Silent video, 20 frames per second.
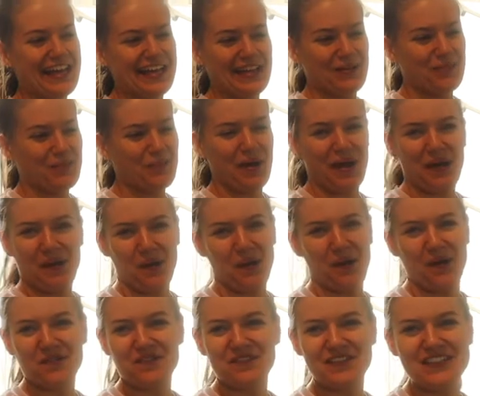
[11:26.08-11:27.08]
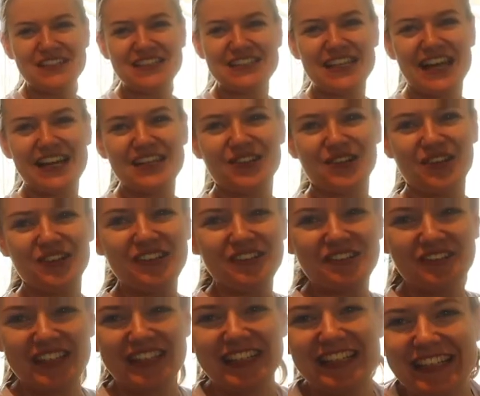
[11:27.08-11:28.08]
in my office. I don't
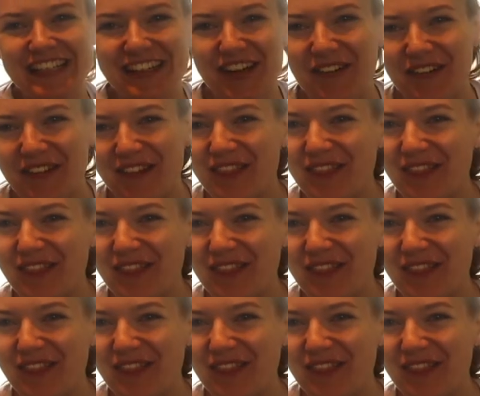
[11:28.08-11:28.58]
really know the